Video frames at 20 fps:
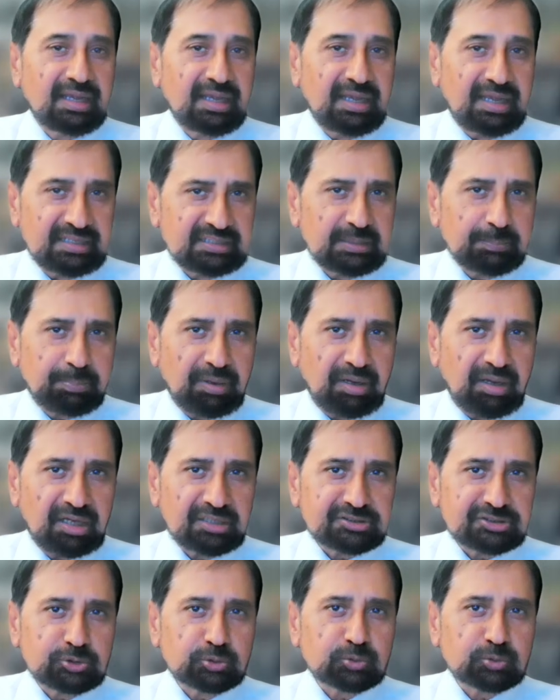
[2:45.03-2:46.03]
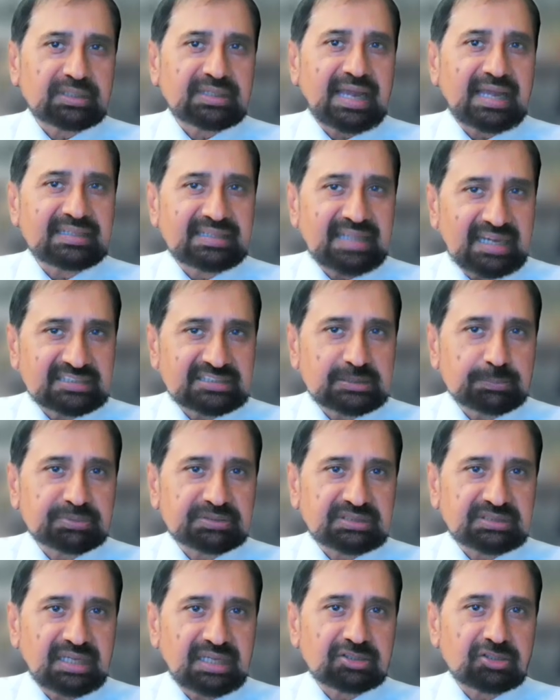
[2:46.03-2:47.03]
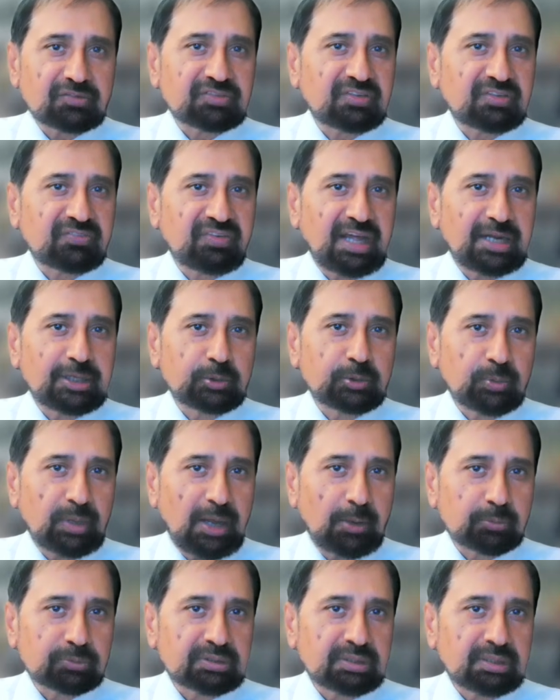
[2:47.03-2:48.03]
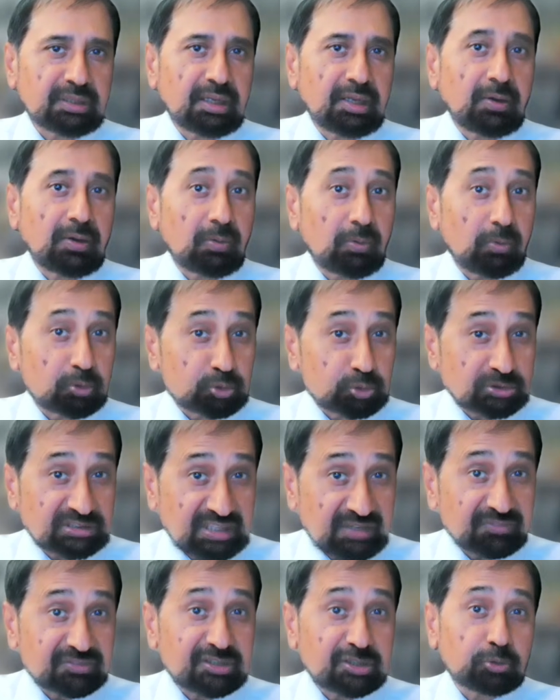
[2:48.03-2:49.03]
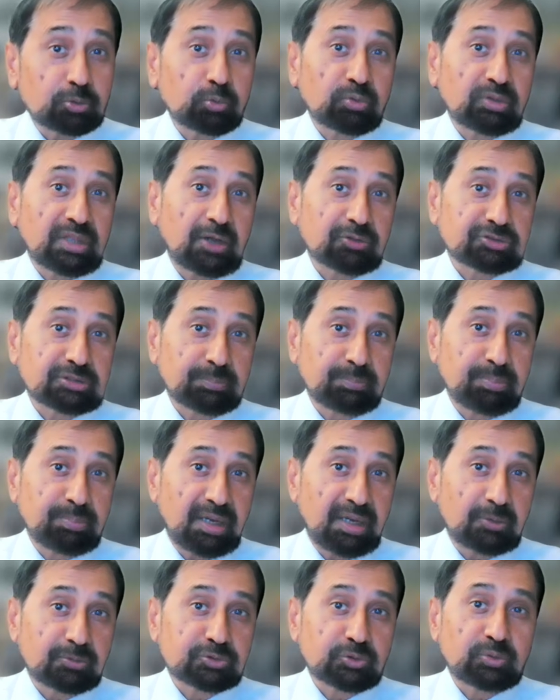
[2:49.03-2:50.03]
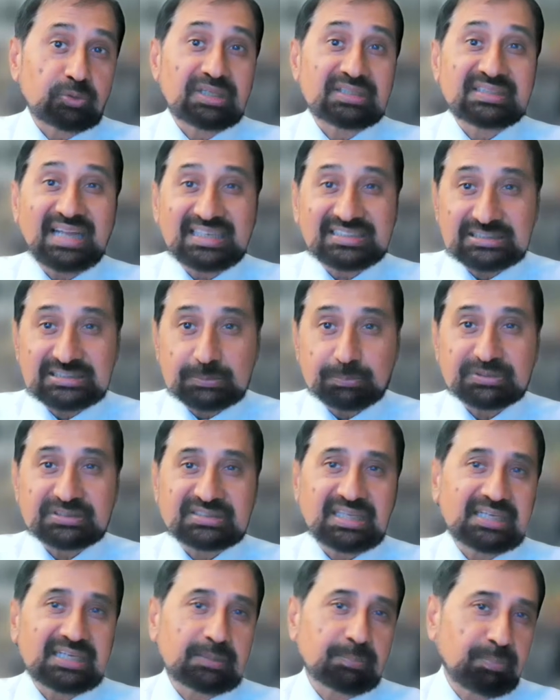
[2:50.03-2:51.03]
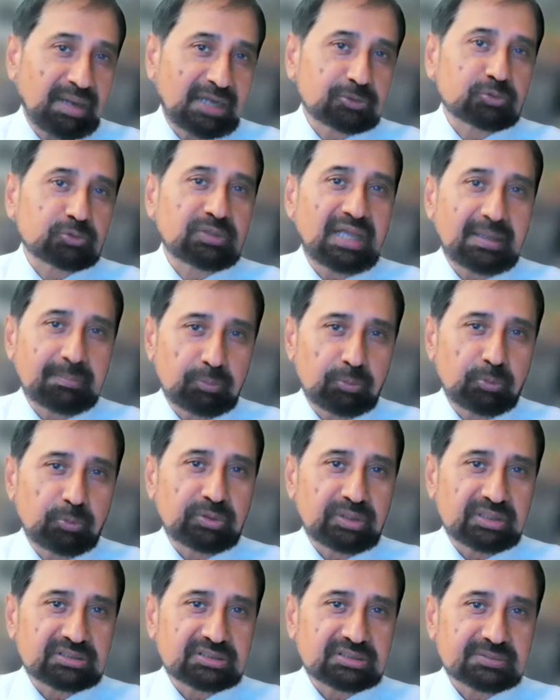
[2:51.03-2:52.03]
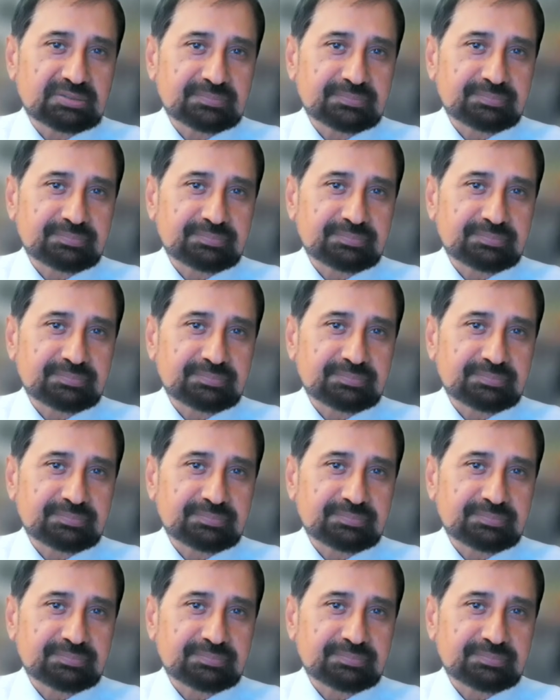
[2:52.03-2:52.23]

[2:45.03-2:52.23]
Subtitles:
In the past, you could get 90% of the value out, or £72,000 on a 90% buy-to-let mortgage.